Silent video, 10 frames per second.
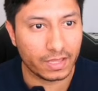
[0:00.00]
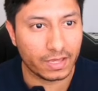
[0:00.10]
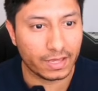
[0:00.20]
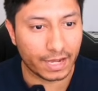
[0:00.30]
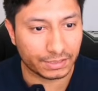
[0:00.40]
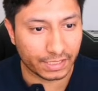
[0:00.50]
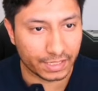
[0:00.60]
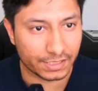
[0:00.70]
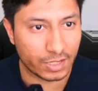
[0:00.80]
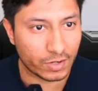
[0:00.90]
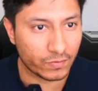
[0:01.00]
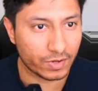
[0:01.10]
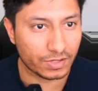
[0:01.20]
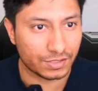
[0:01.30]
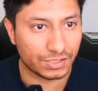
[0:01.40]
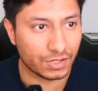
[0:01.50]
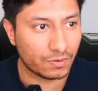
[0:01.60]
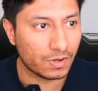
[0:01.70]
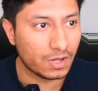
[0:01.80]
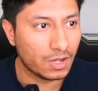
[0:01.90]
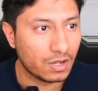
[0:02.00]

the outdated software. So